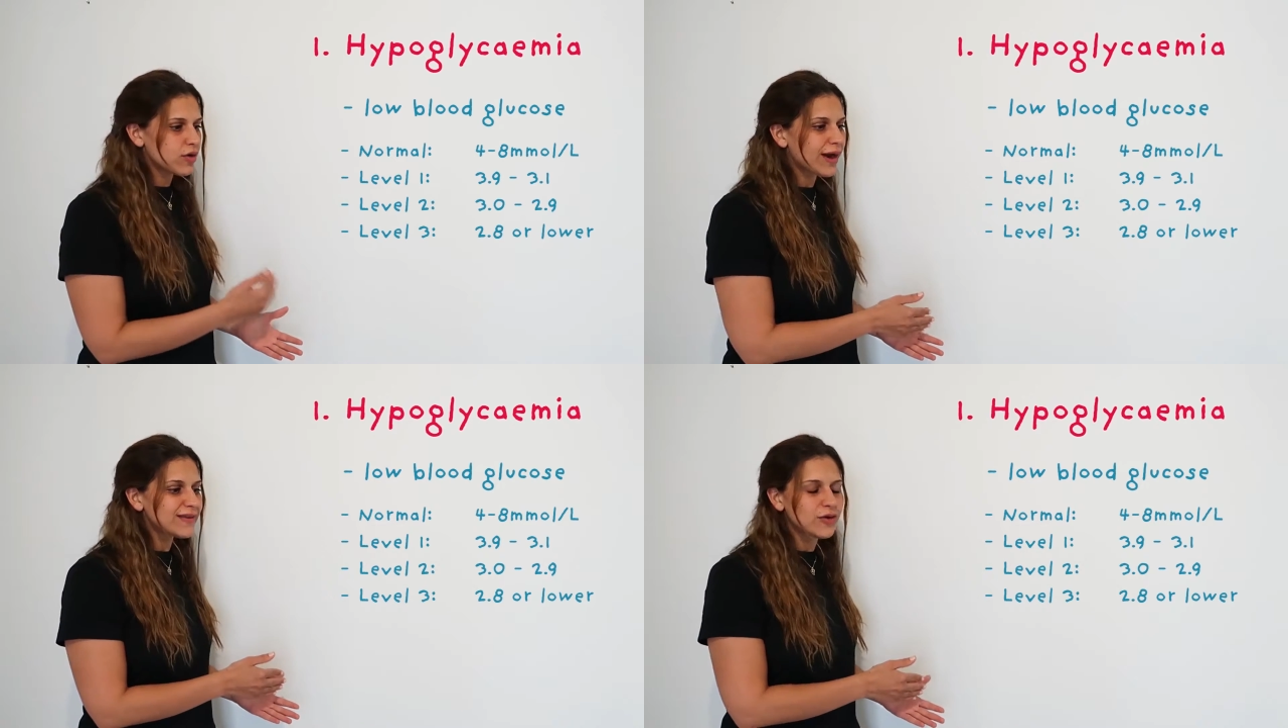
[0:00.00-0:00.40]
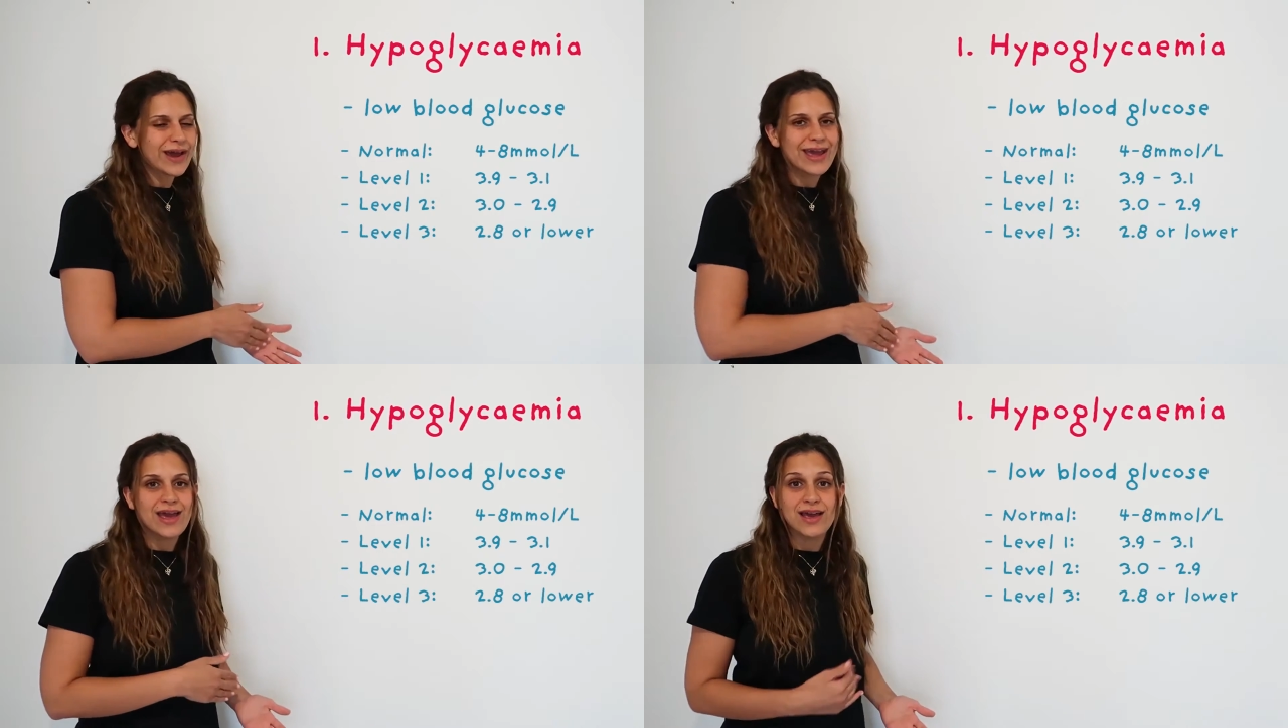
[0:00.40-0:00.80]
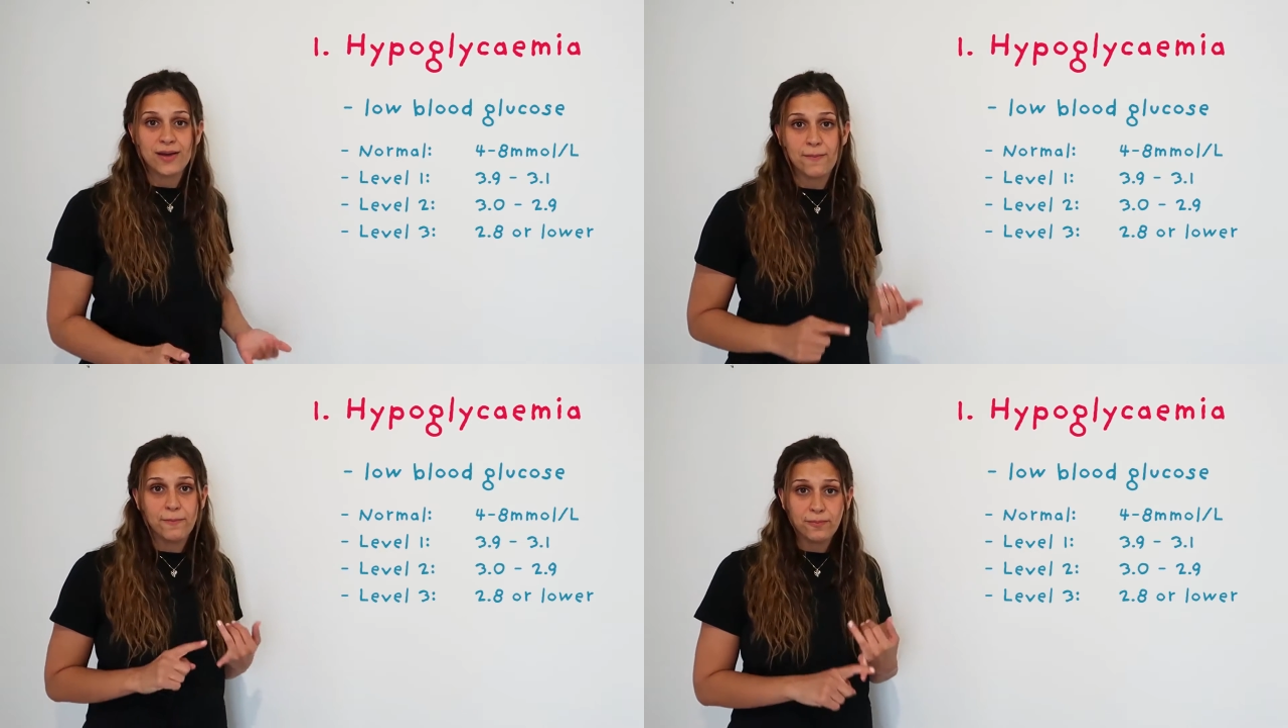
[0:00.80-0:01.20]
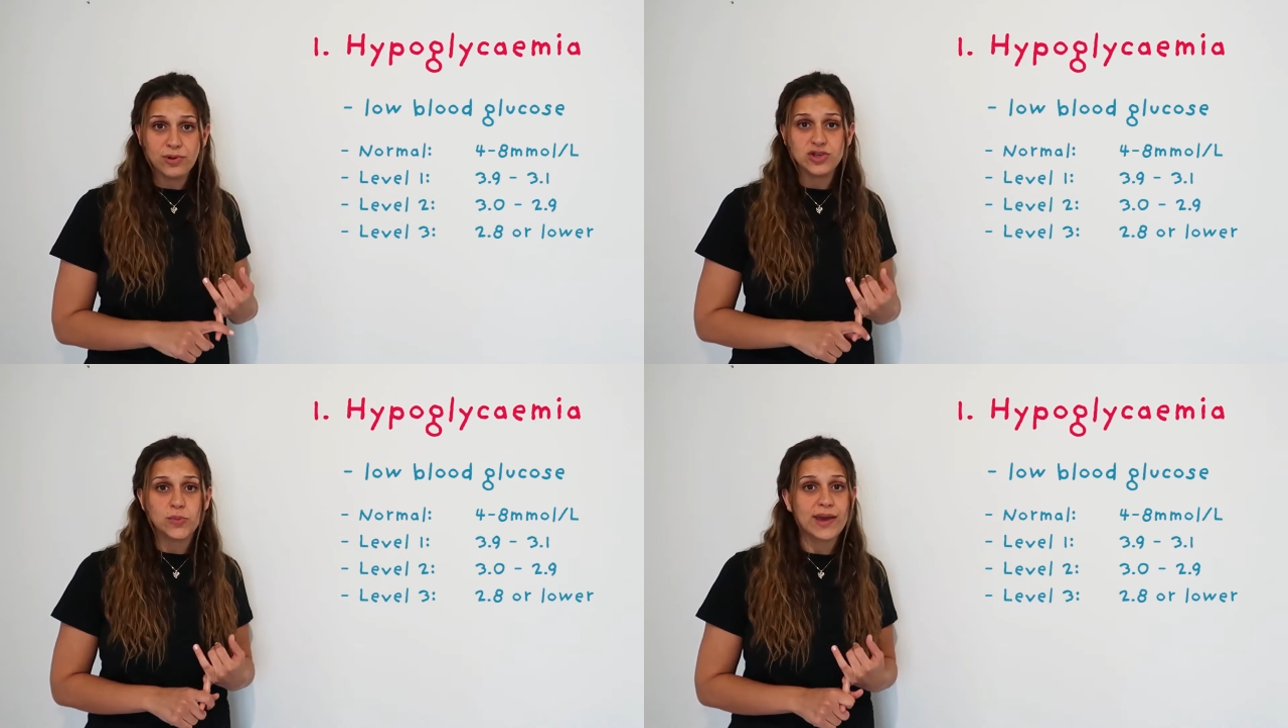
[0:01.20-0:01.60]
right away,
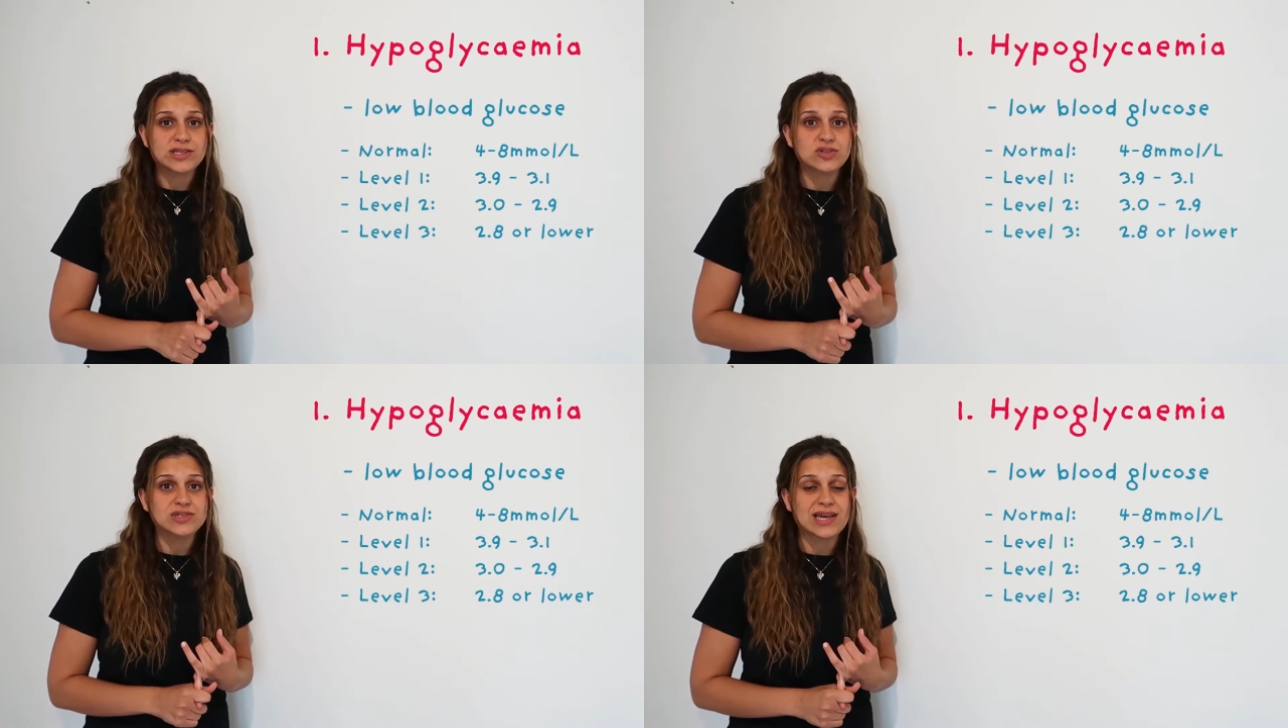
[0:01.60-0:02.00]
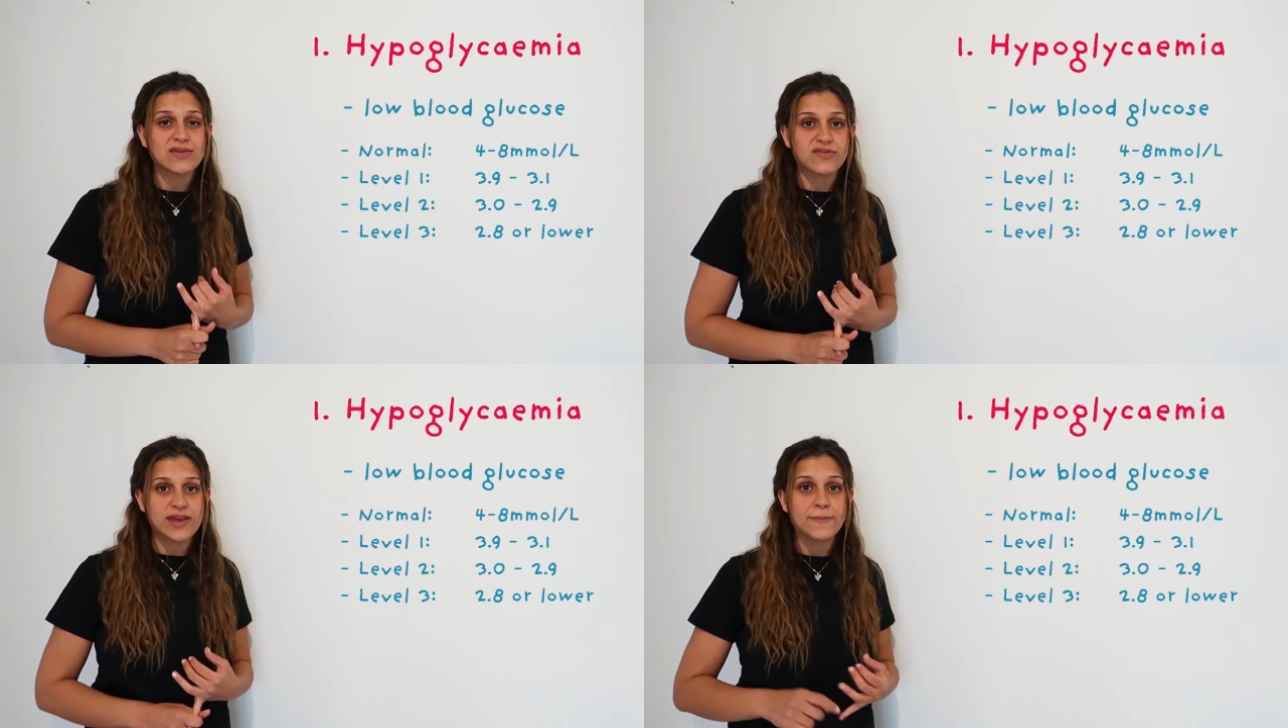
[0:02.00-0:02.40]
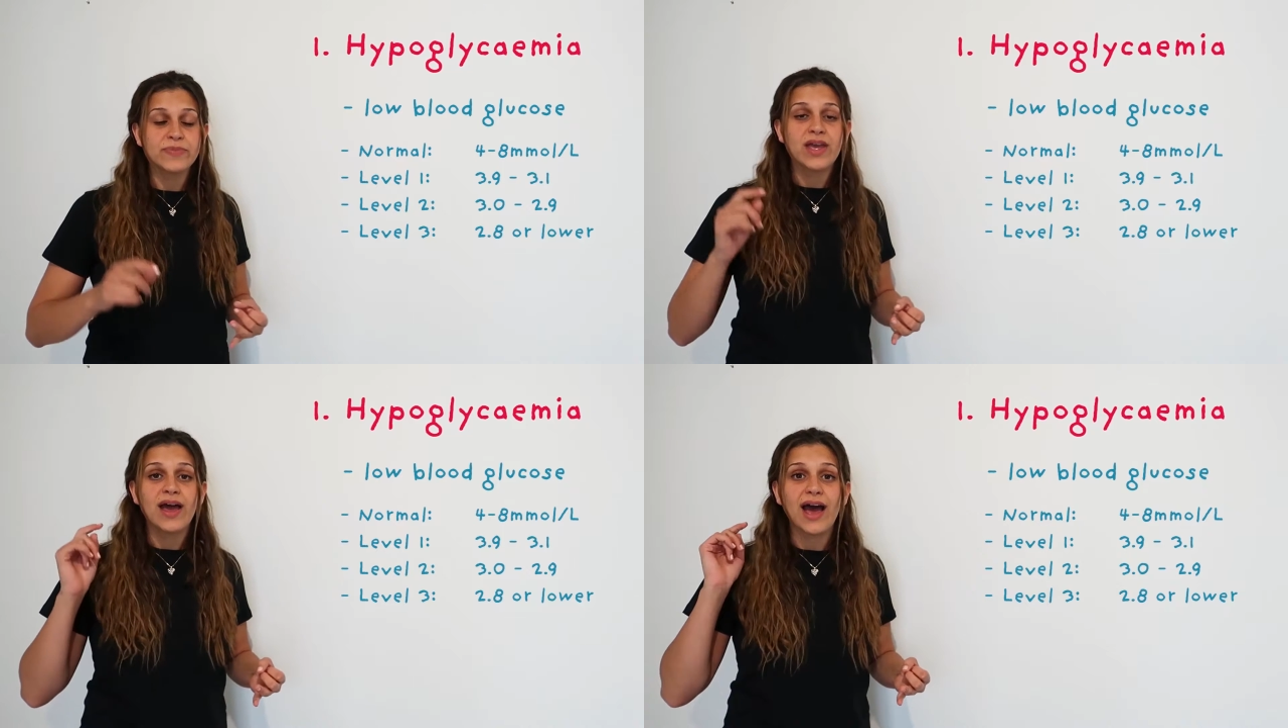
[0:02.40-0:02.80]
put your patient to safety.